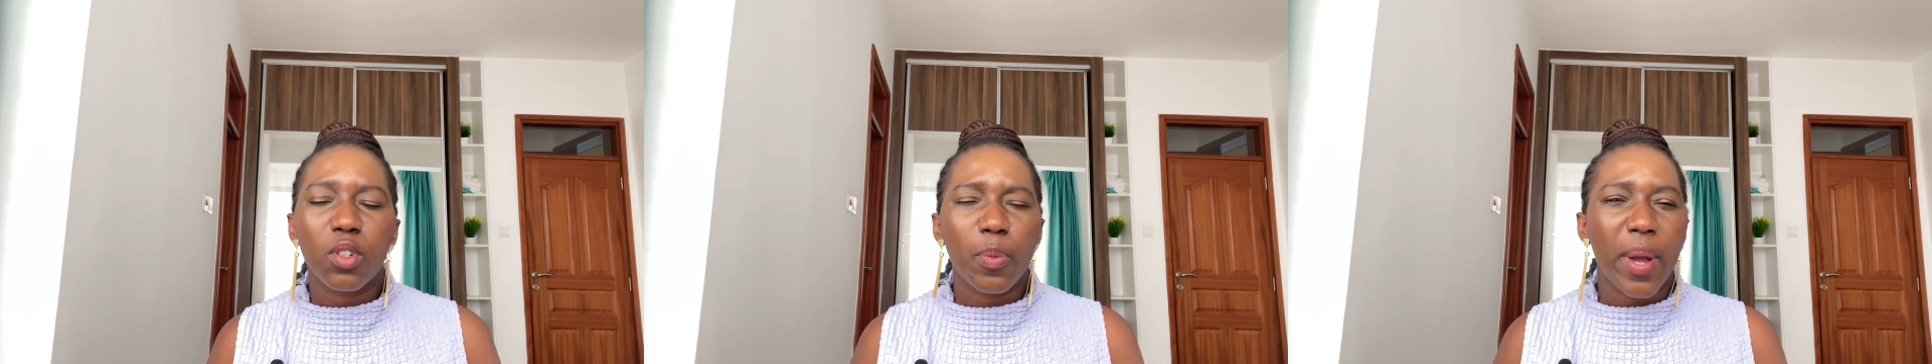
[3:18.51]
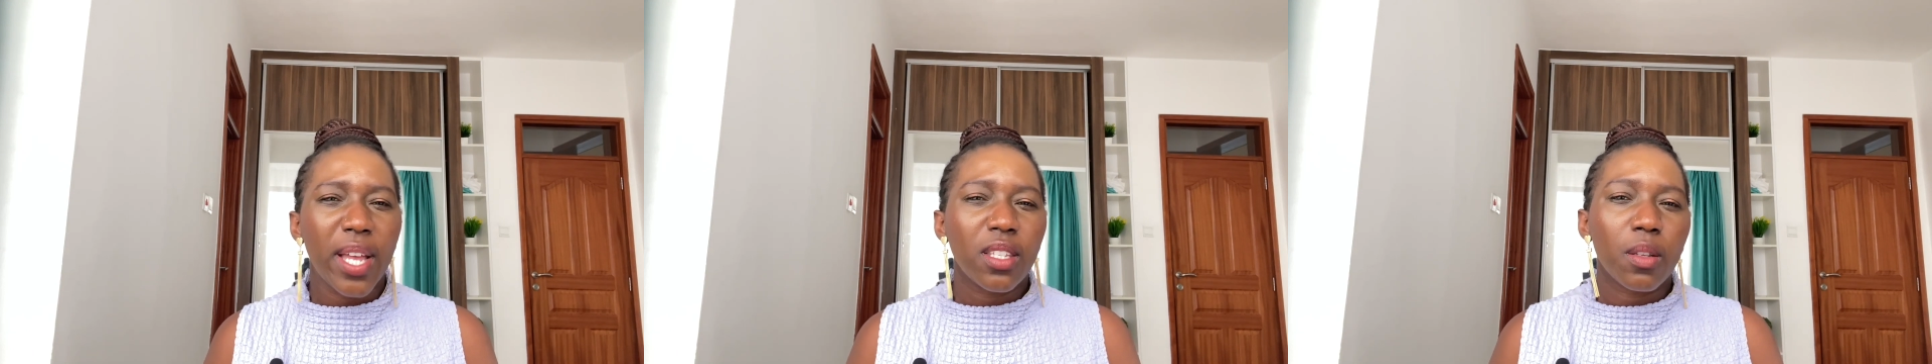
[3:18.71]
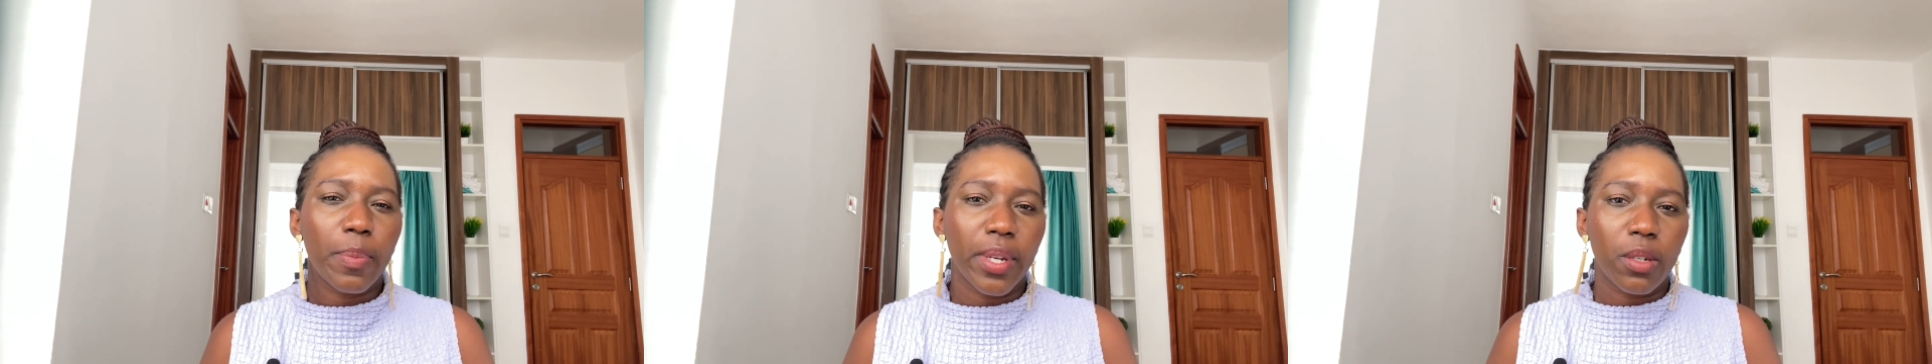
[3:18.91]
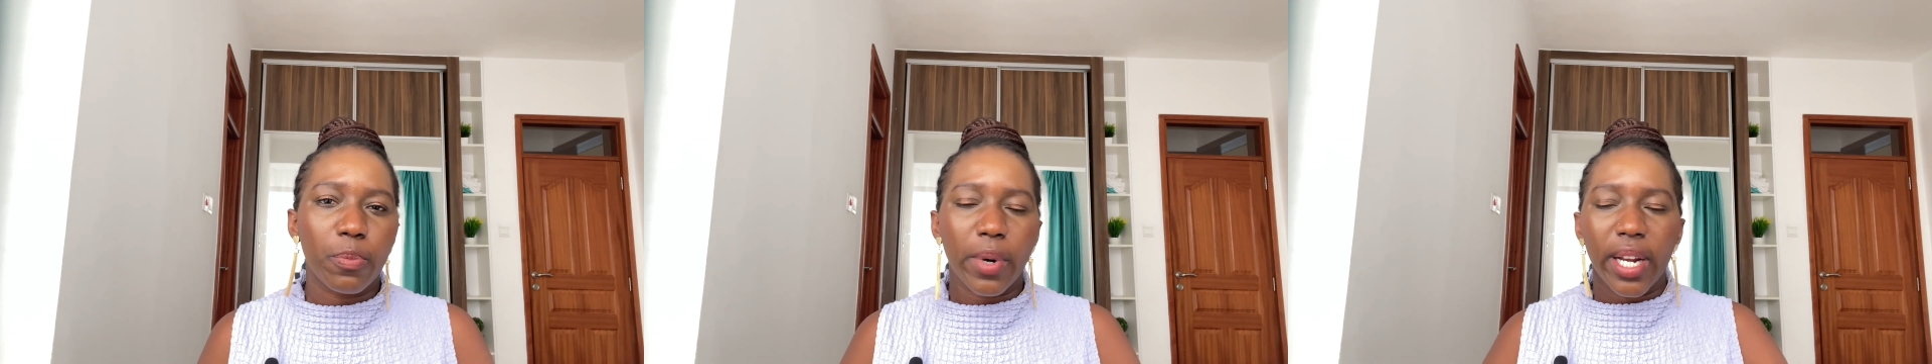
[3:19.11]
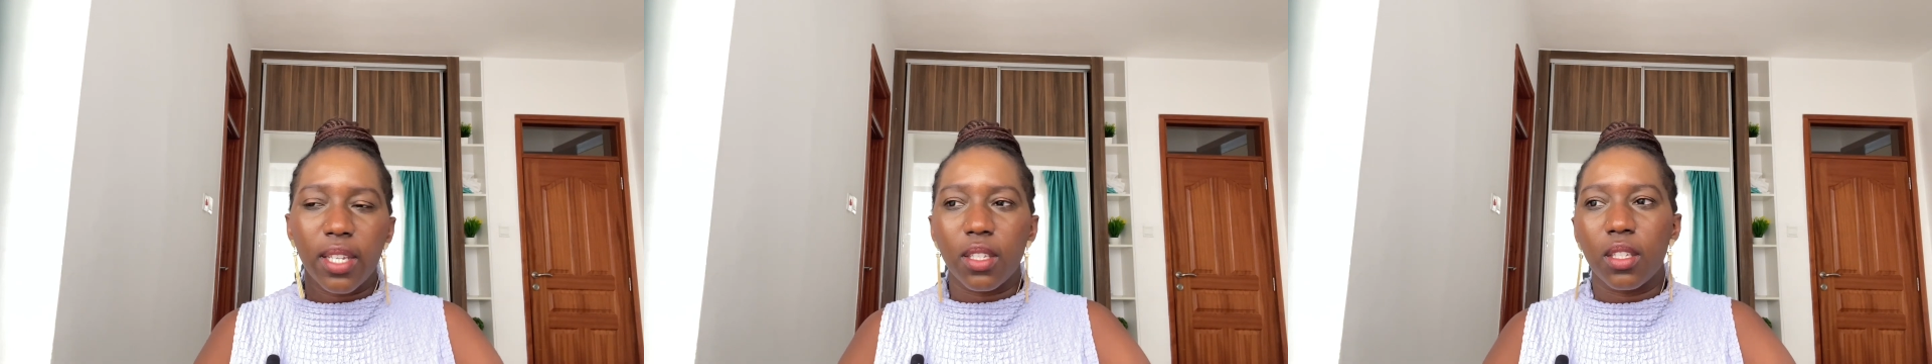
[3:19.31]
Japan's a bit
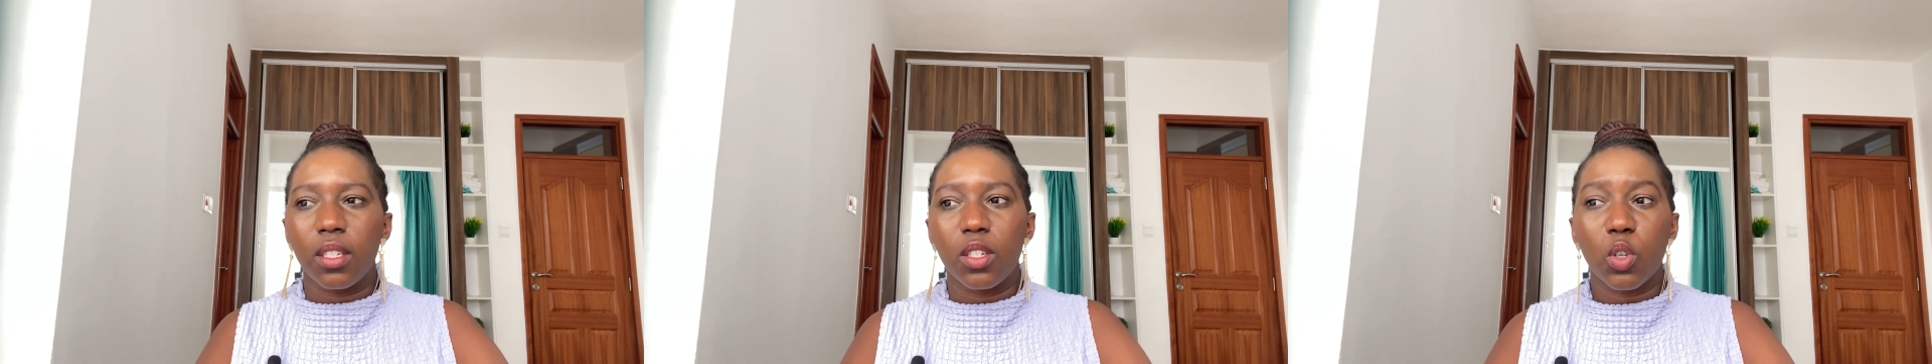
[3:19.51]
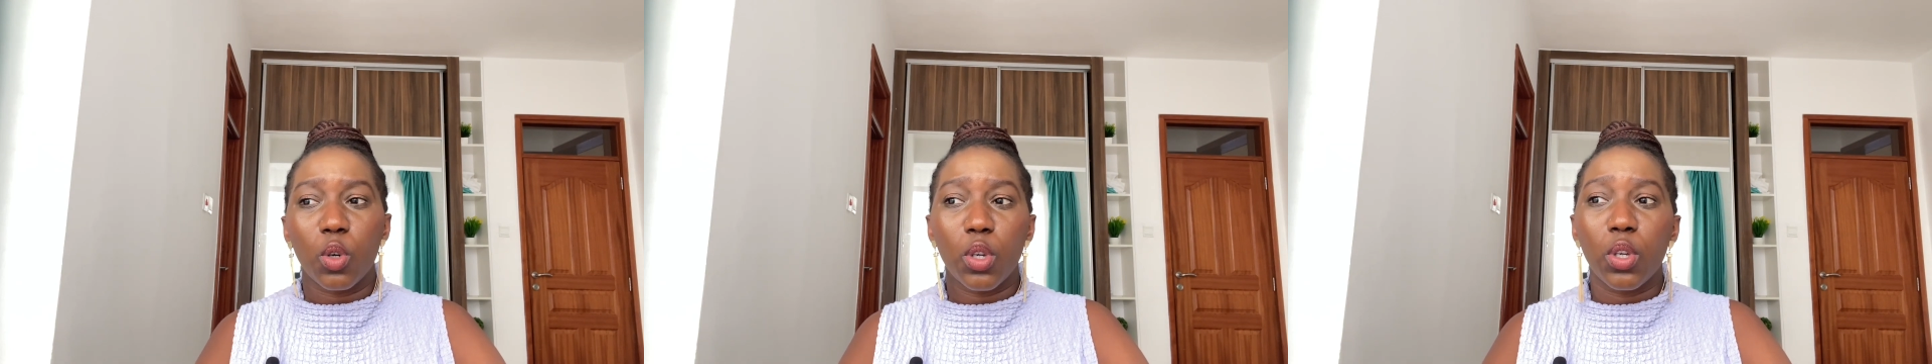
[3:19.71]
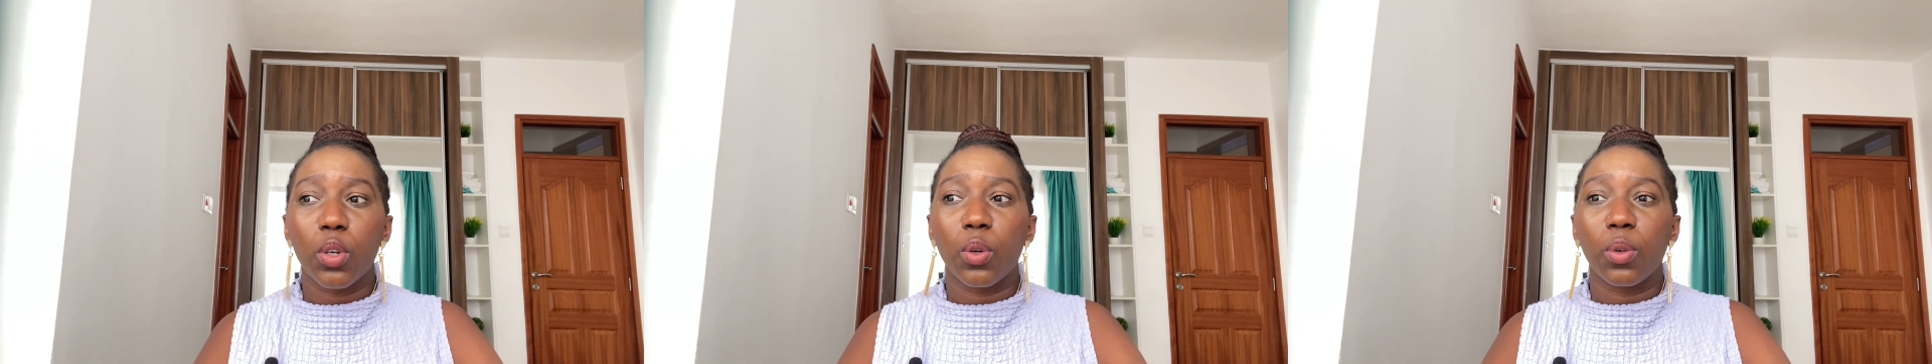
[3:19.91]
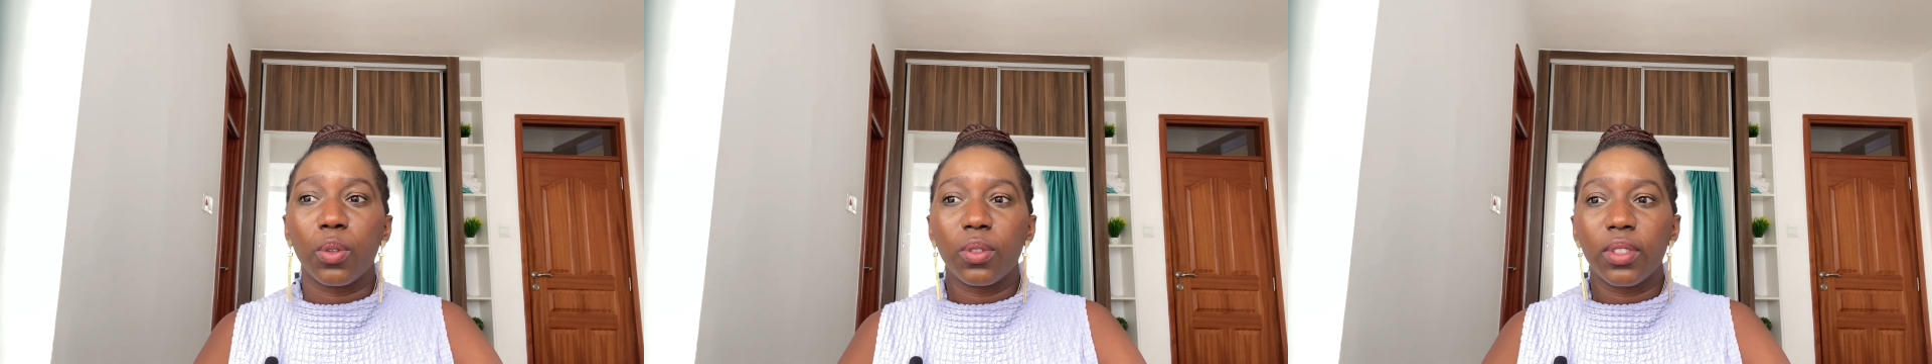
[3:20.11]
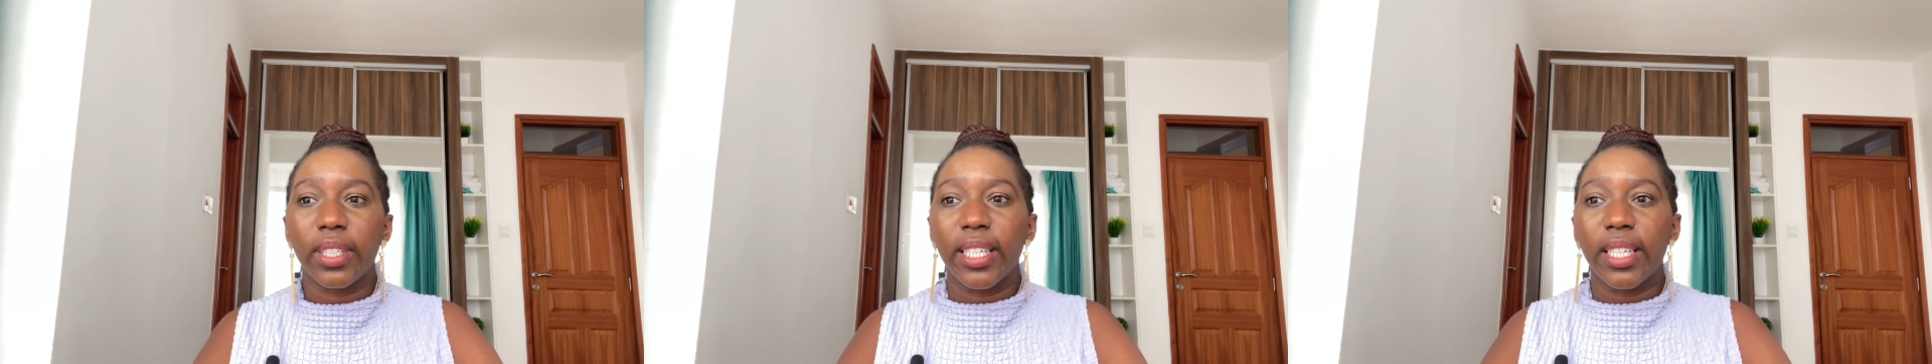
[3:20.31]
pricey. Tokyo